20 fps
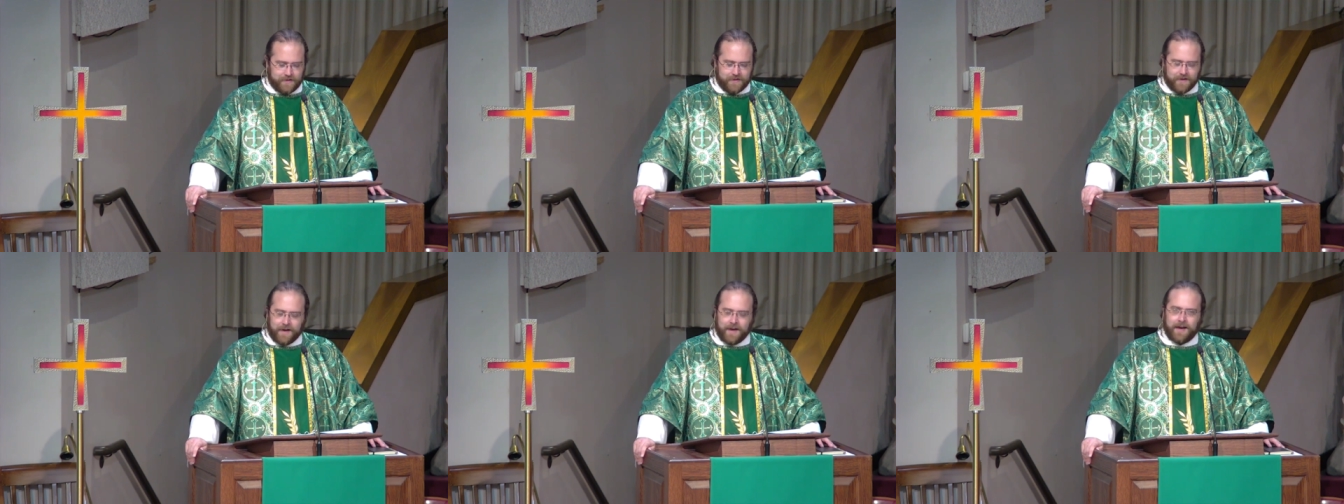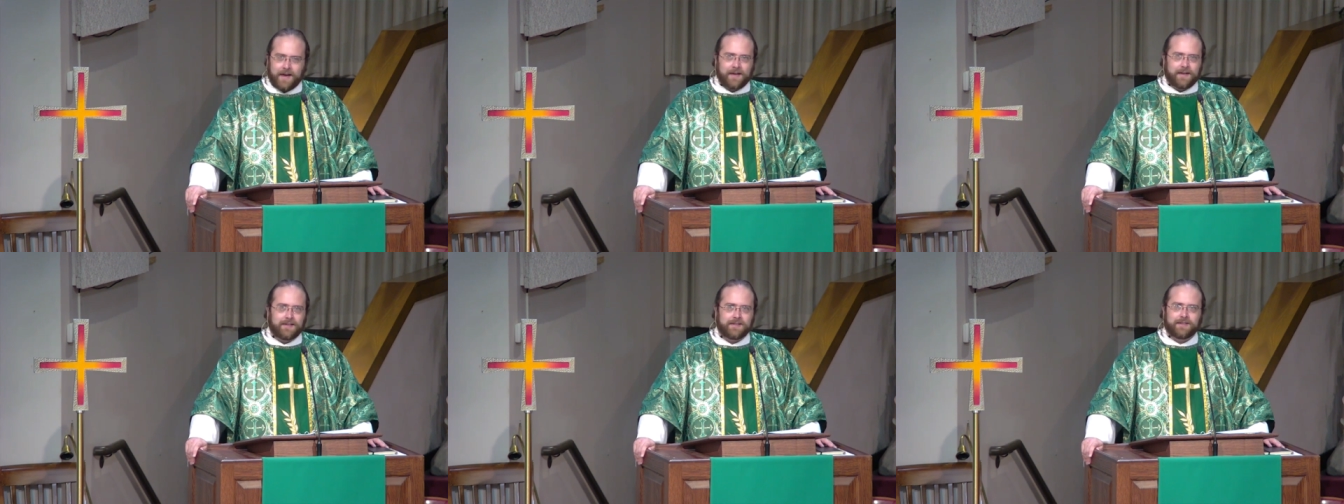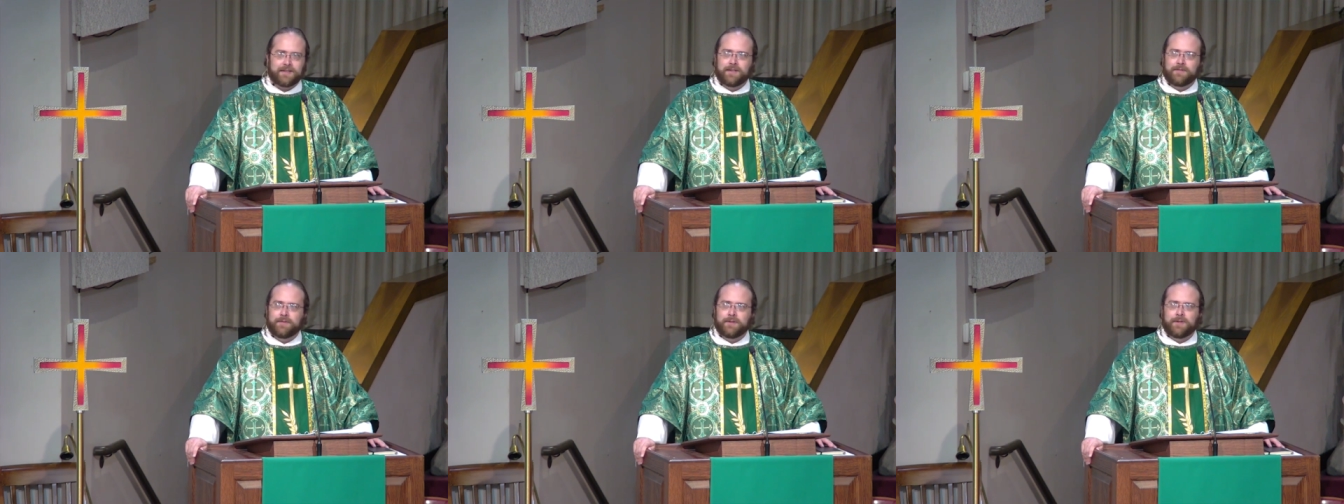God
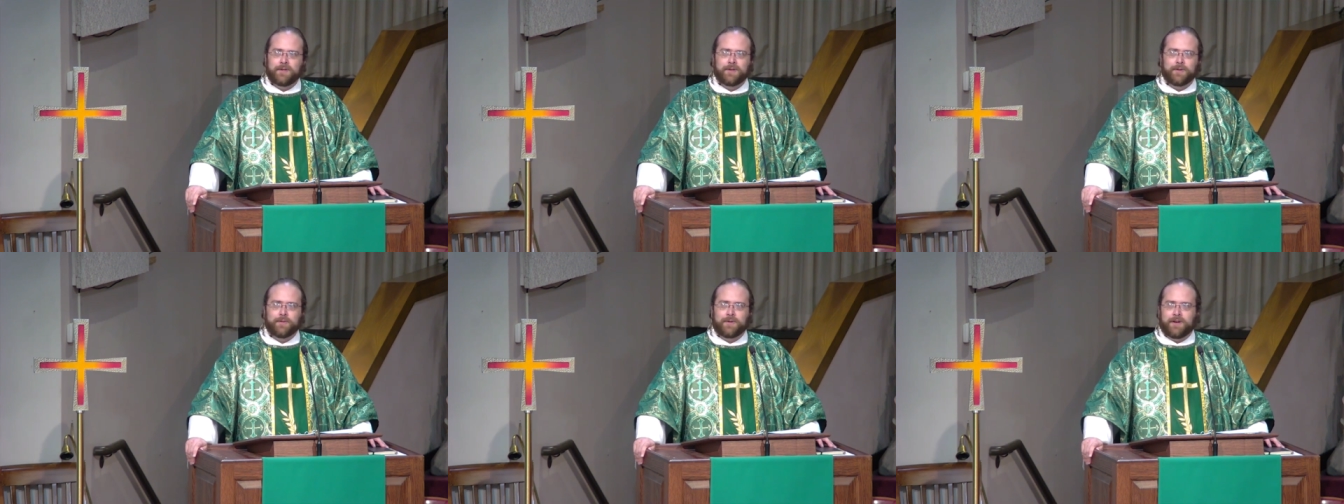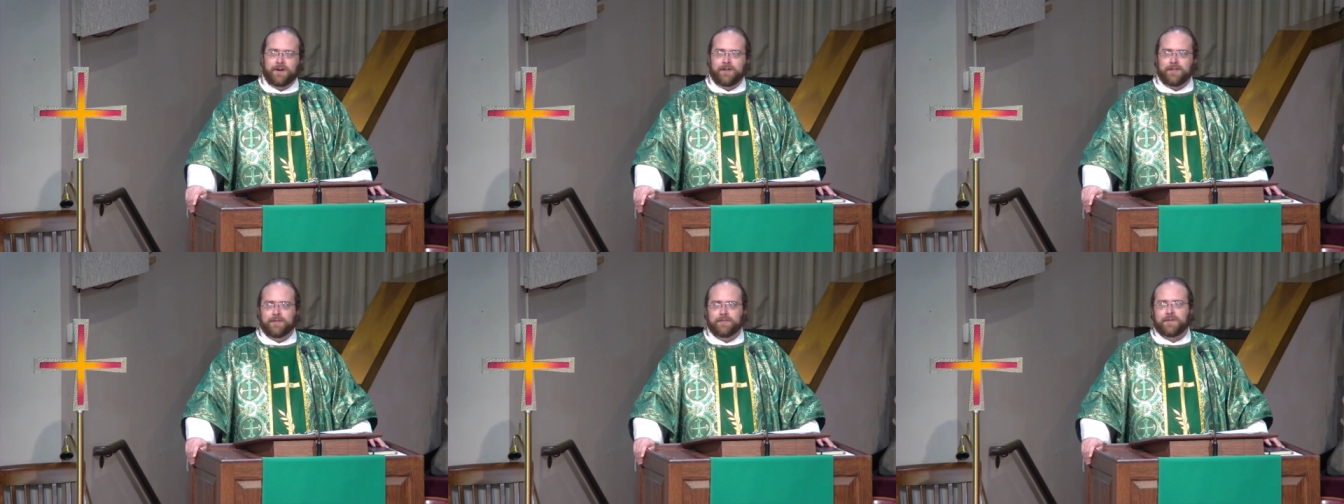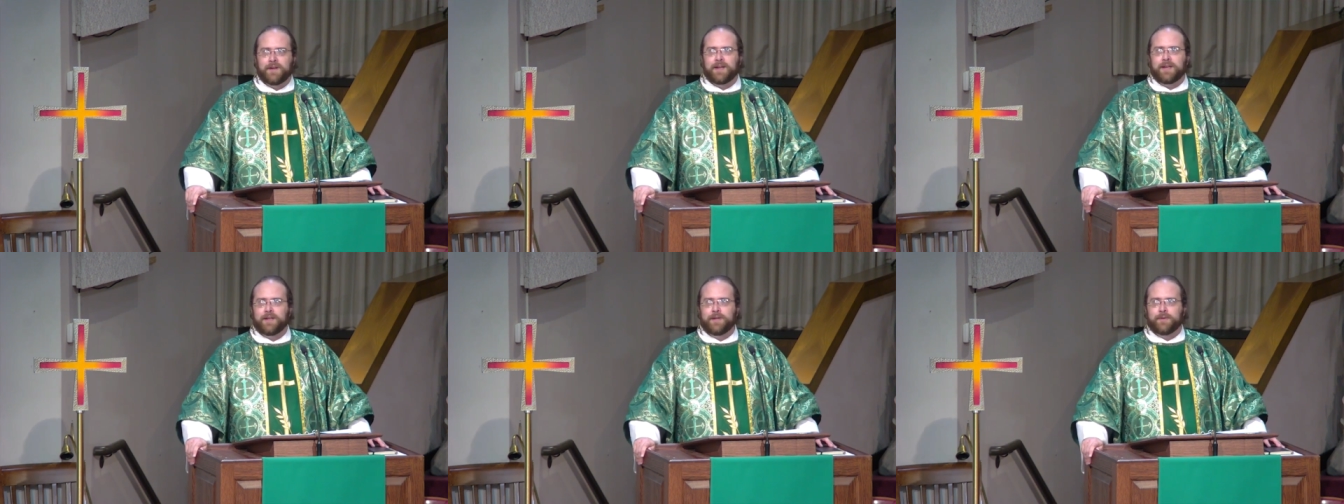has given you all the
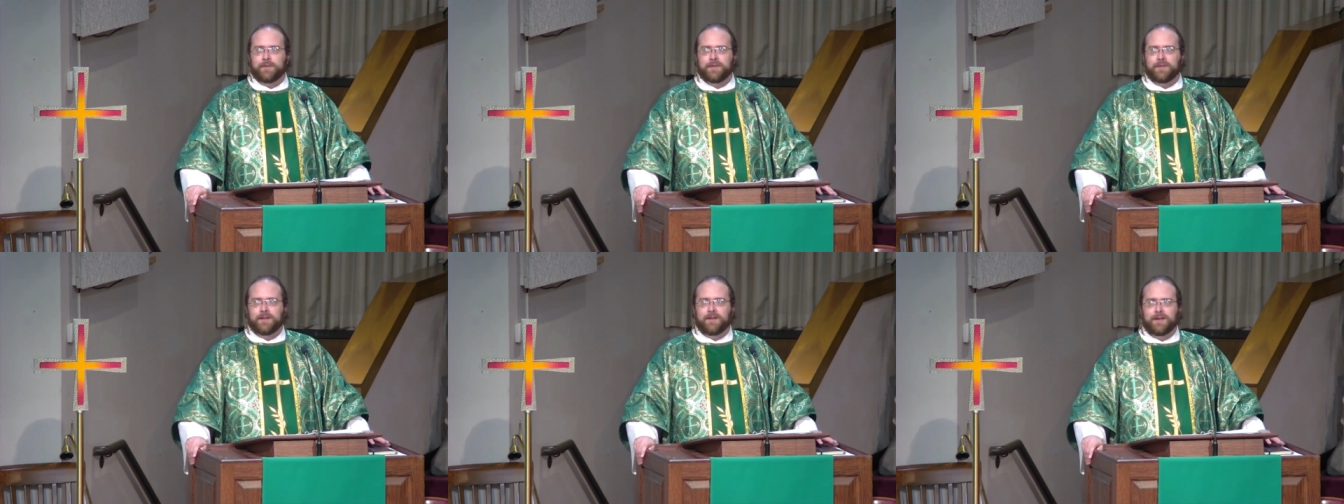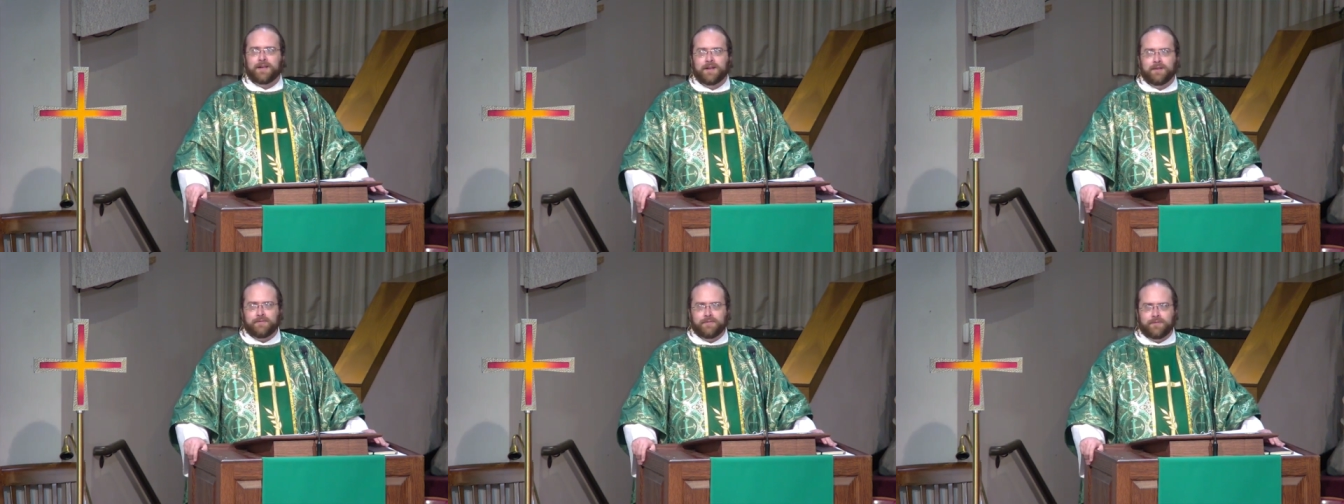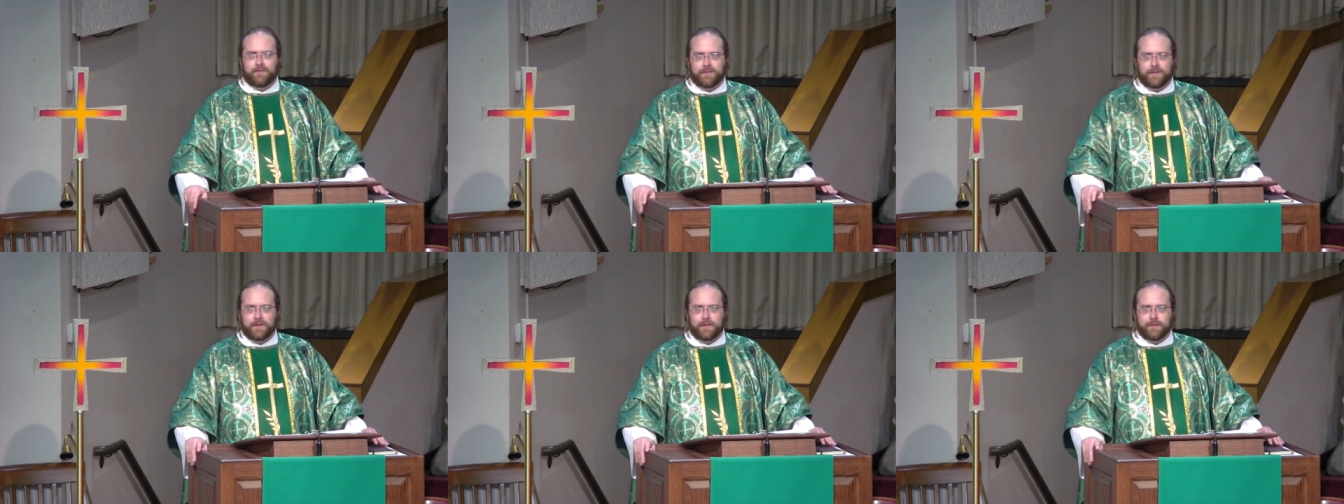value and the
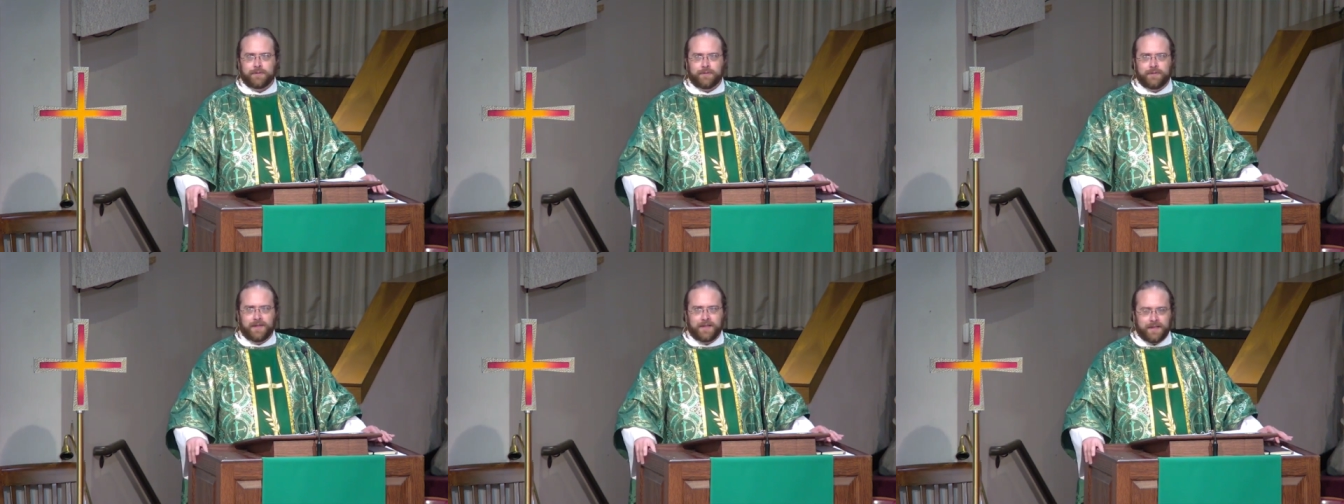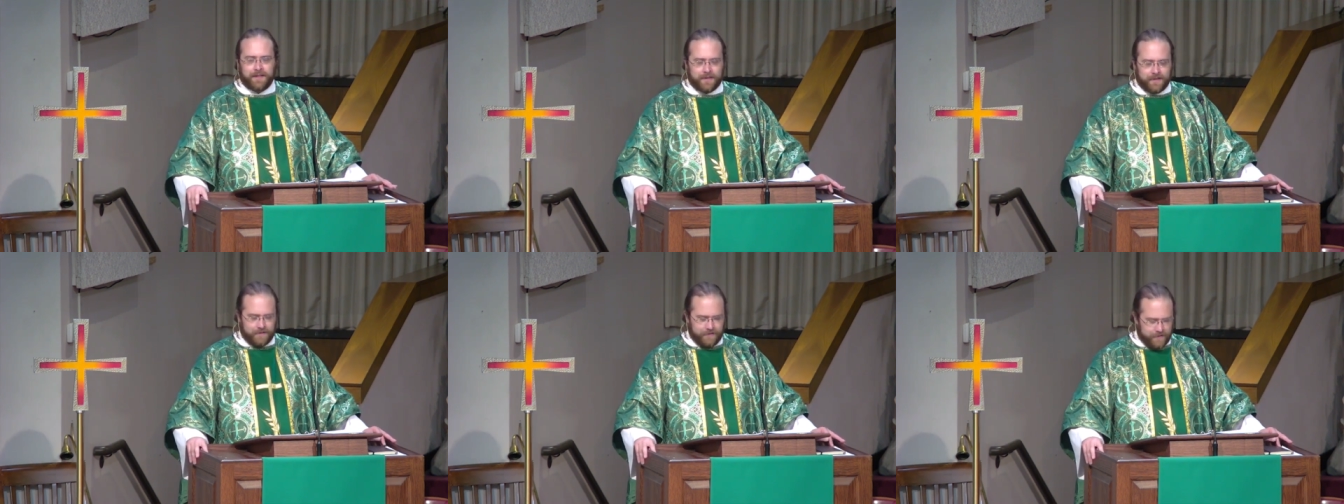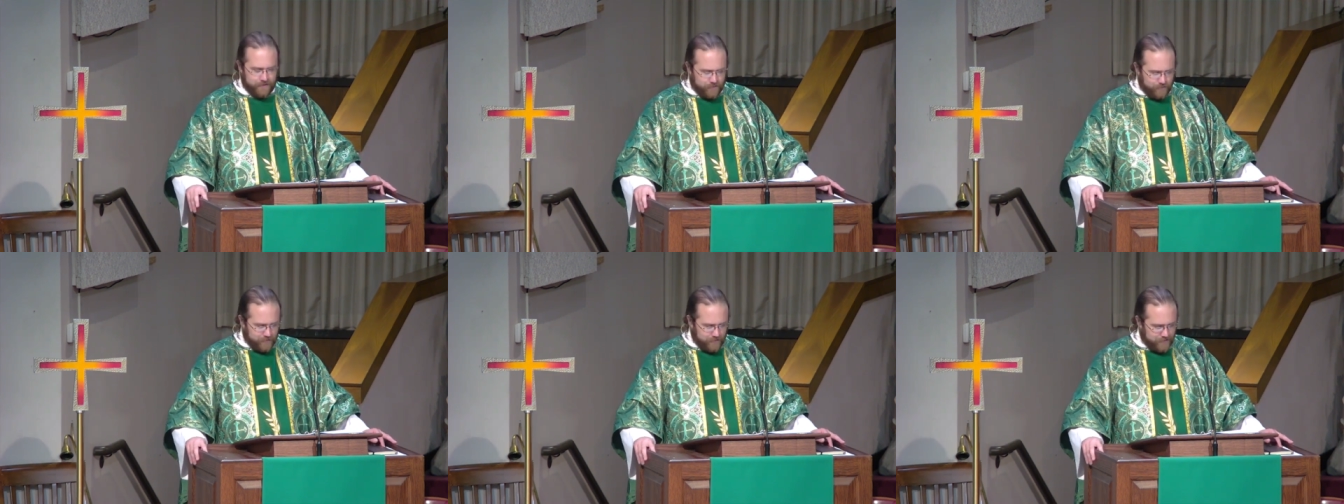love you need in
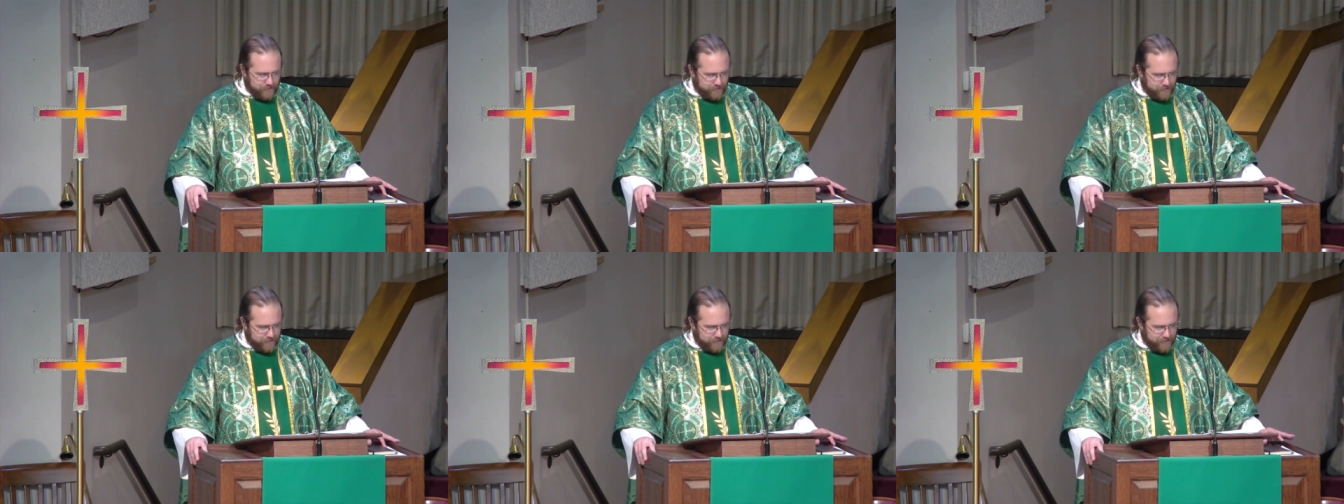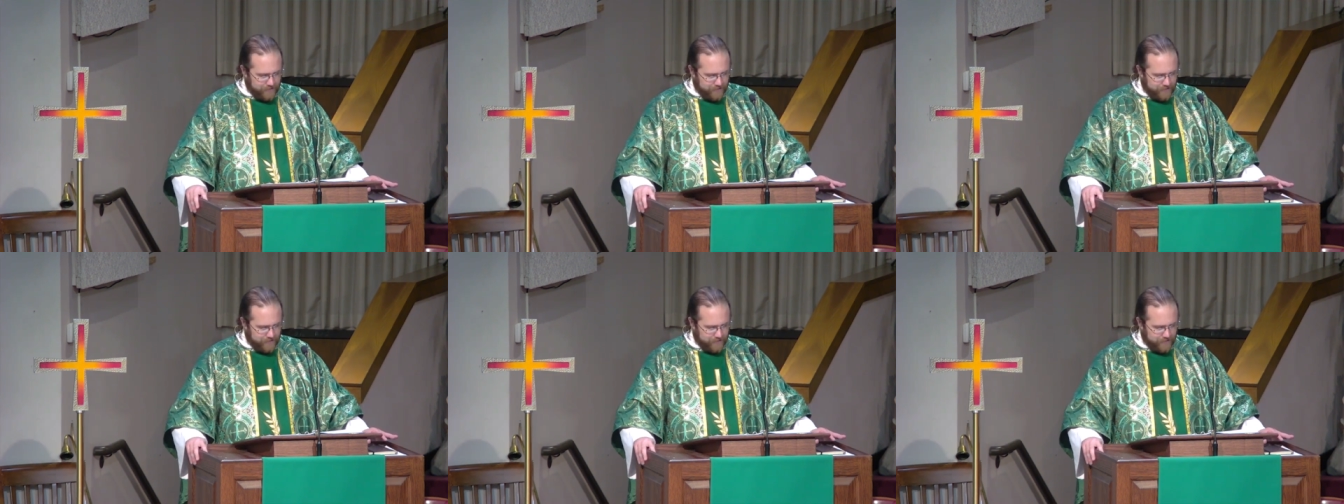this world.